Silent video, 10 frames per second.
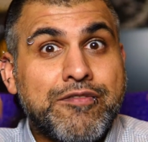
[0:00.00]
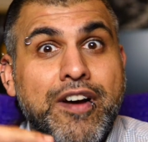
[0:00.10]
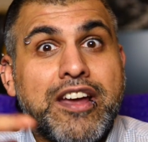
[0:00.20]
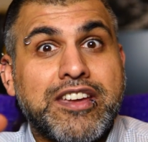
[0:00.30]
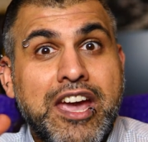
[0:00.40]

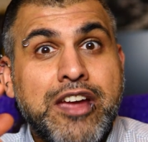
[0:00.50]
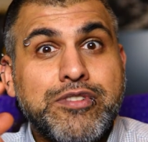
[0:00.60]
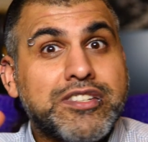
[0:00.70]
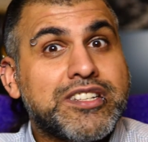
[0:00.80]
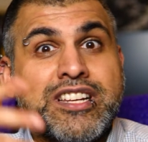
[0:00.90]

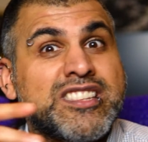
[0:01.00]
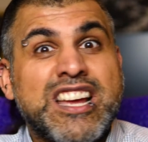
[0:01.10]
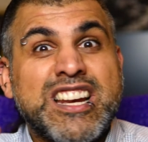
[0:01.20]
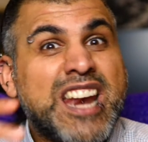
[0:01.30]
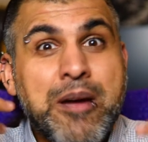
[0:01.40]
vicariously and
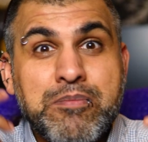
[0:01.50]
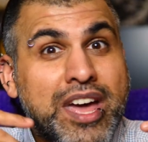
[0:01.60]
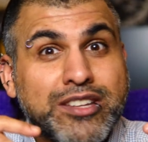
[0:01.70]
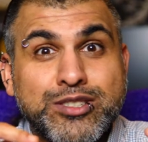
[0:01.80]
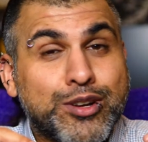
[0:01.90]
they lap
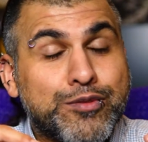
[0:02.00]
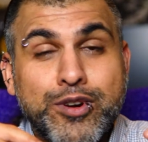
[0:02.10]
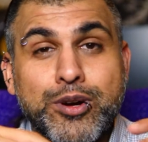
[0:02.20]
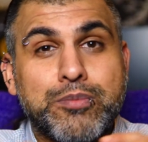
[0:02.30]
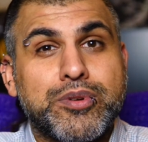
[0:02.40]
that stuff up.